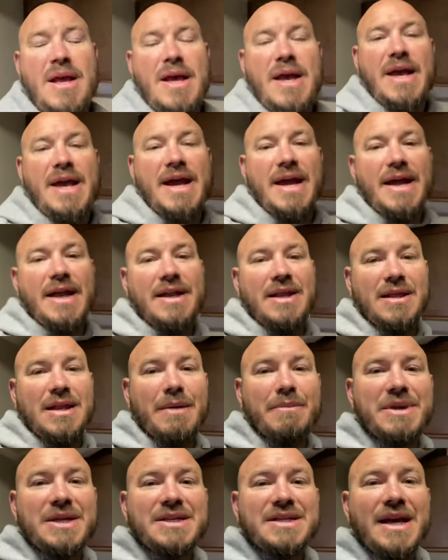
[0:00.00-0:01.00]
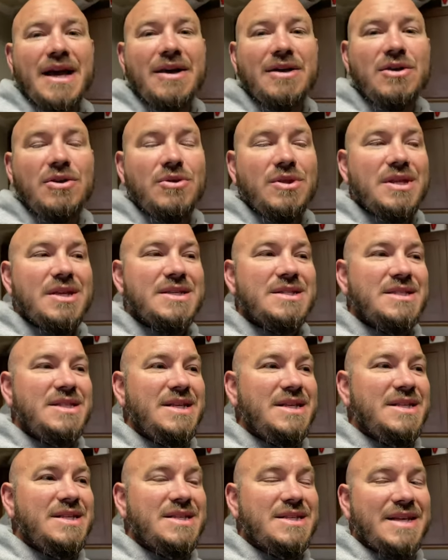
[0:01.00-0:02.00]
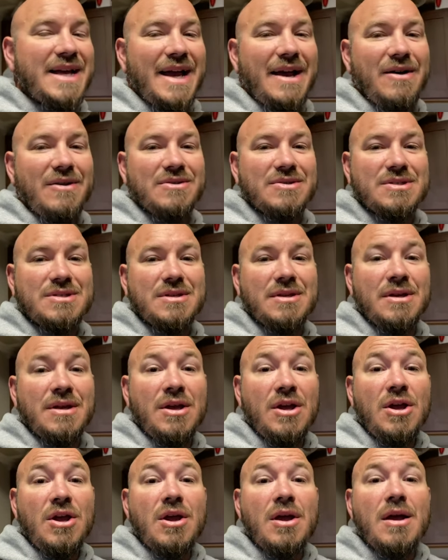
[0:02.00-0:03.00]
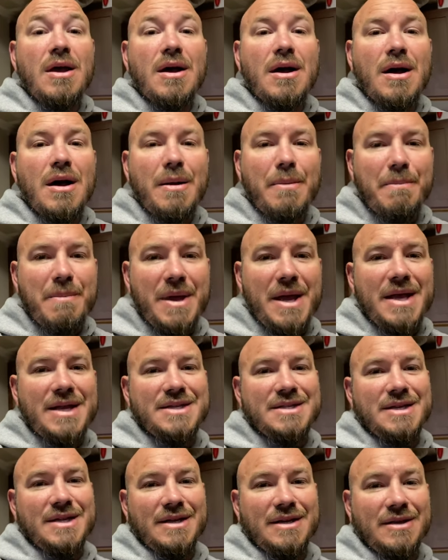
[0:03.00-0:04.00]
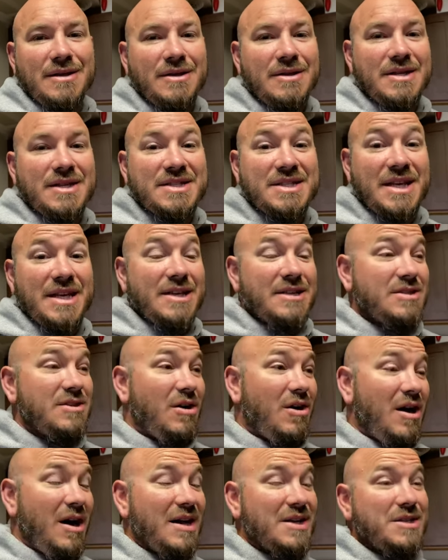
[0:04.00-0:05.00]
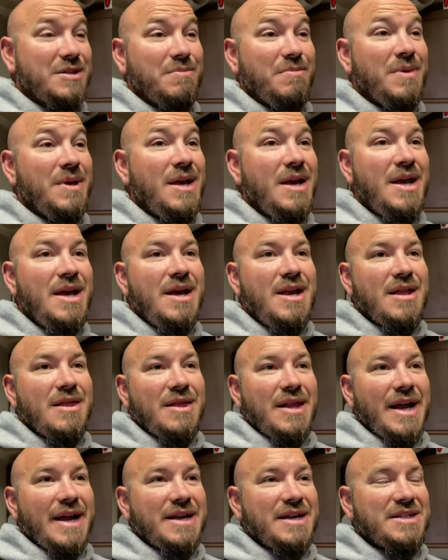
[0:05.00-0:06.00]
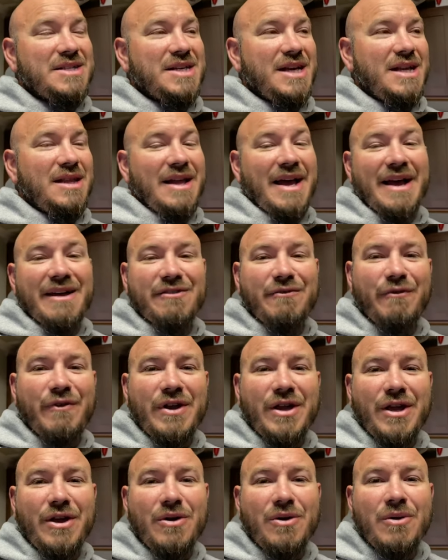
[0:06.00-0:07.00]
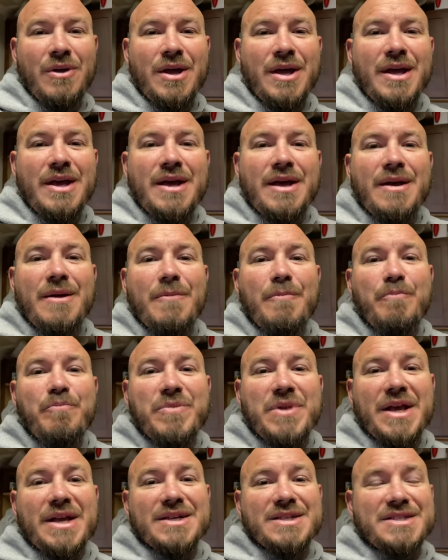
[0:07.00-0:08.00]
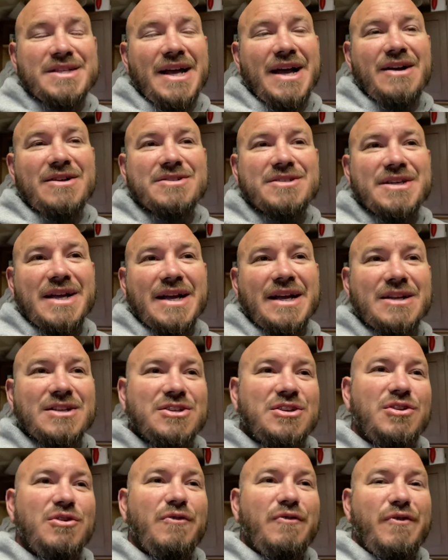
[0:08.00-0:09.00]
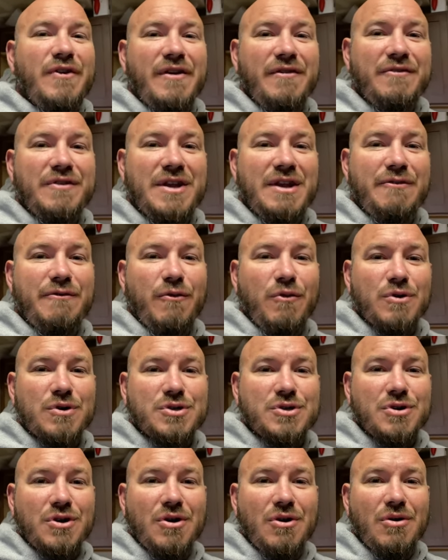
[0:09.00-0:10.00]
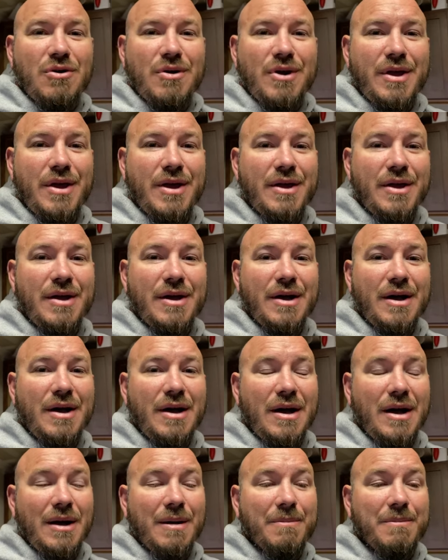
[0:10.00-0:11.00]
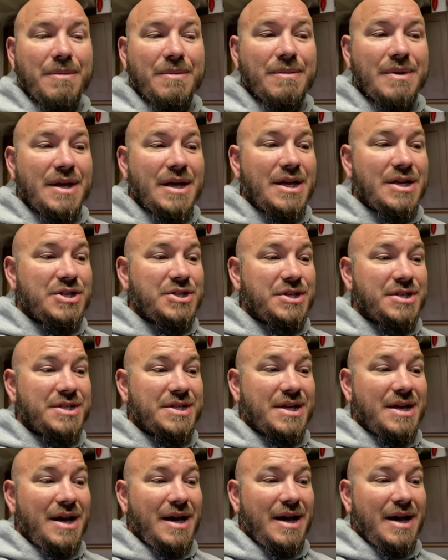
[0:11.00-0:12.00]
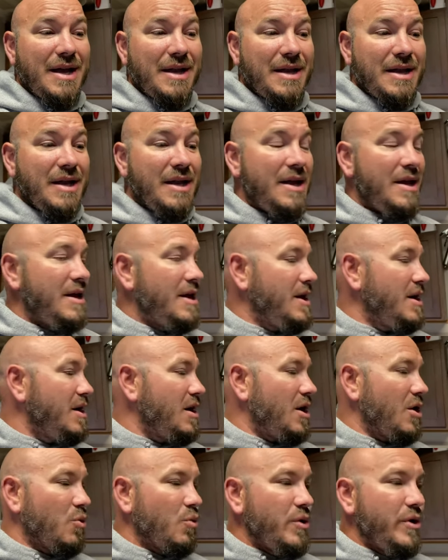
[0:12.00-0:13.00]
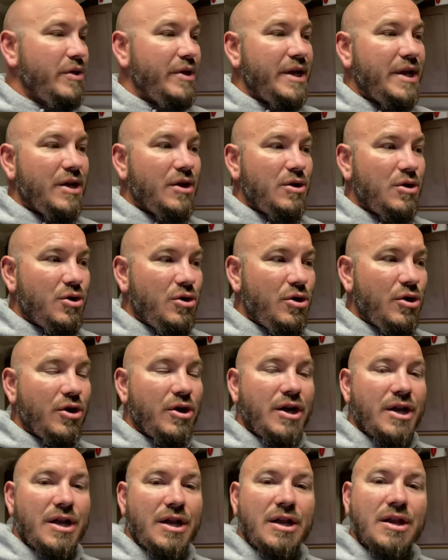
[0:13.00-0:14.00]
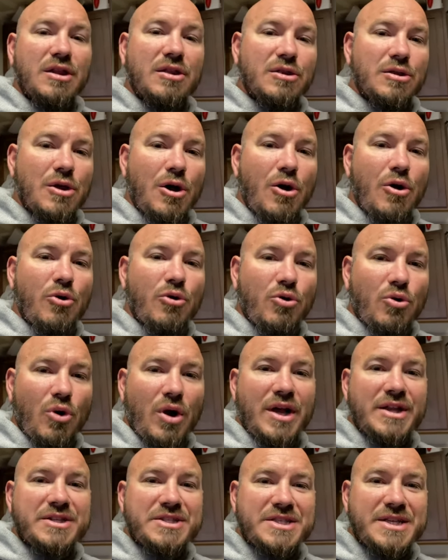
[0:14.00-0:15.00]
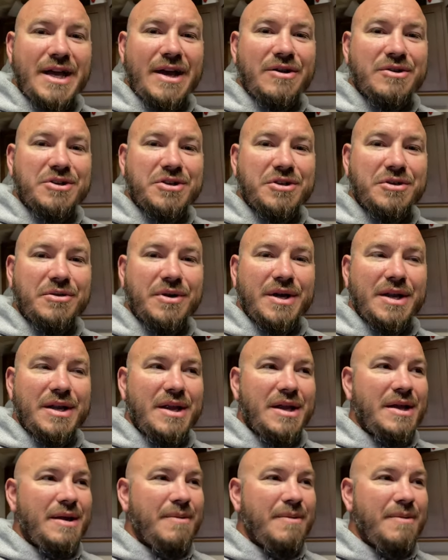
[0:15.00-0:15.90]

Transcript: and let me tell you, this thing sounds amazing. This thing is awesome. Like I said last video, it sounds like a 250 four stroke. Um, it's just got a really good low grunt sound to it.